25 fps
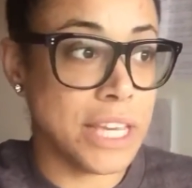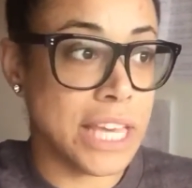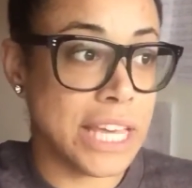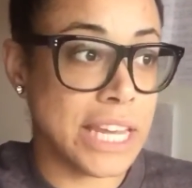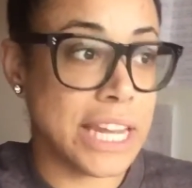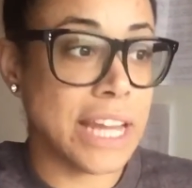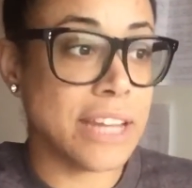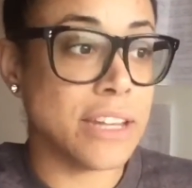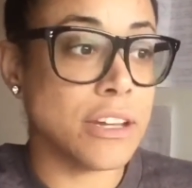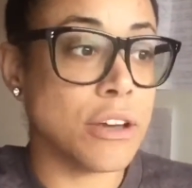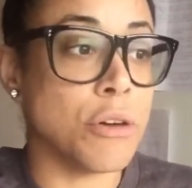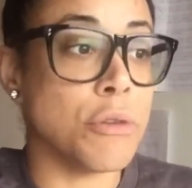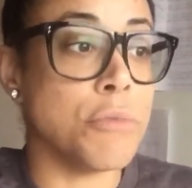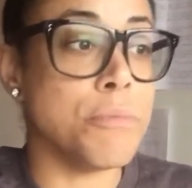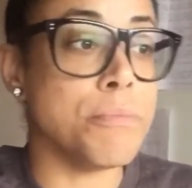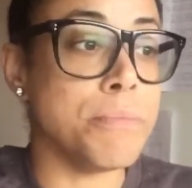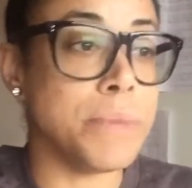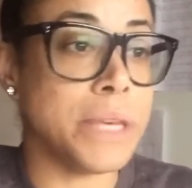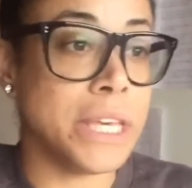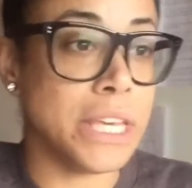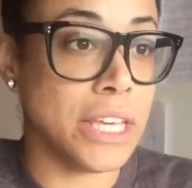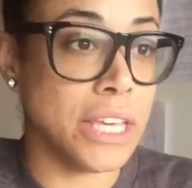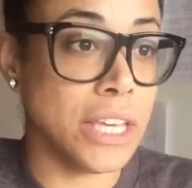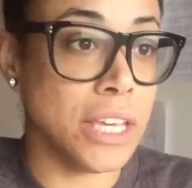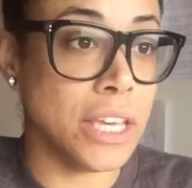And I know
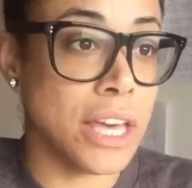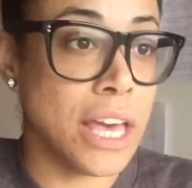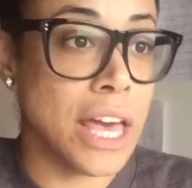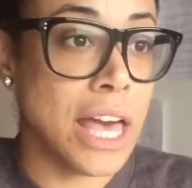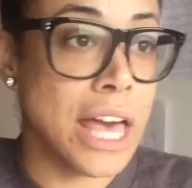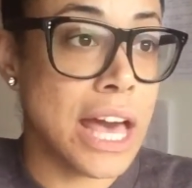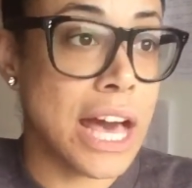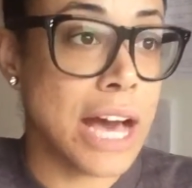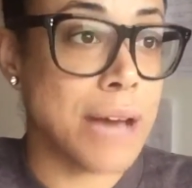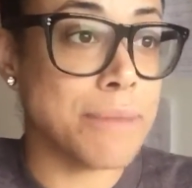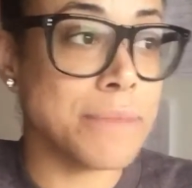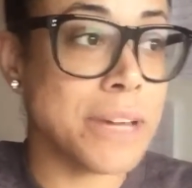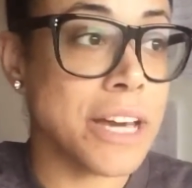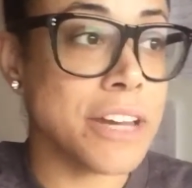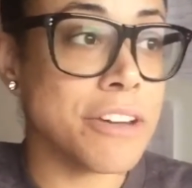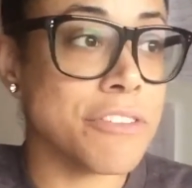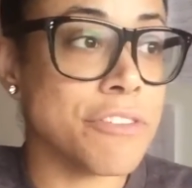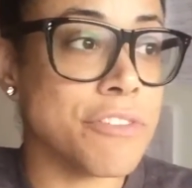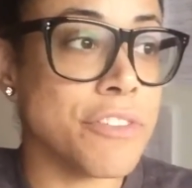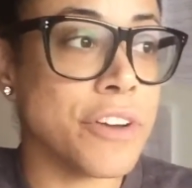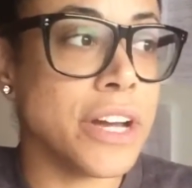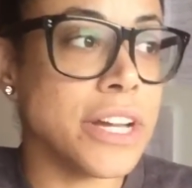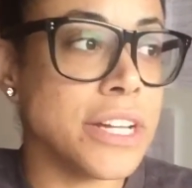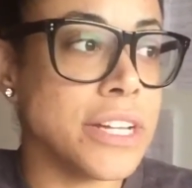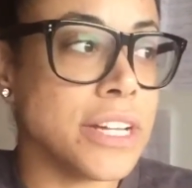me, I'm not
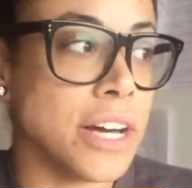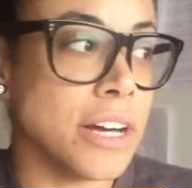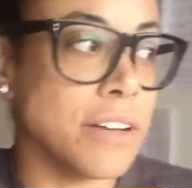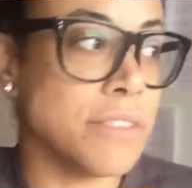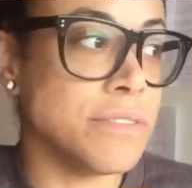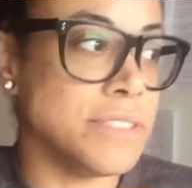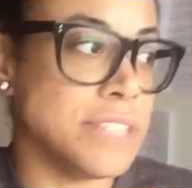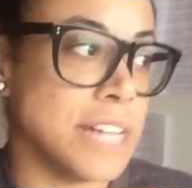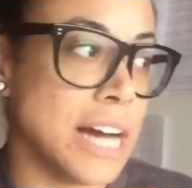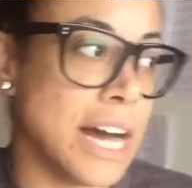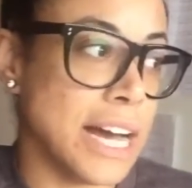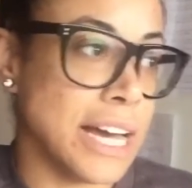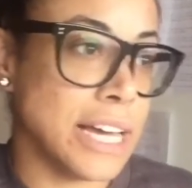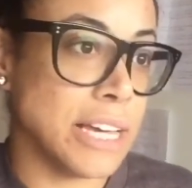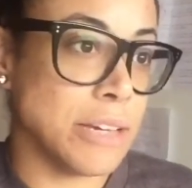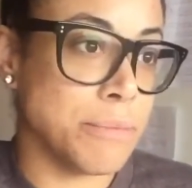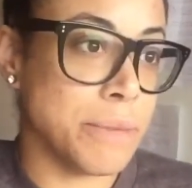afraid of dying,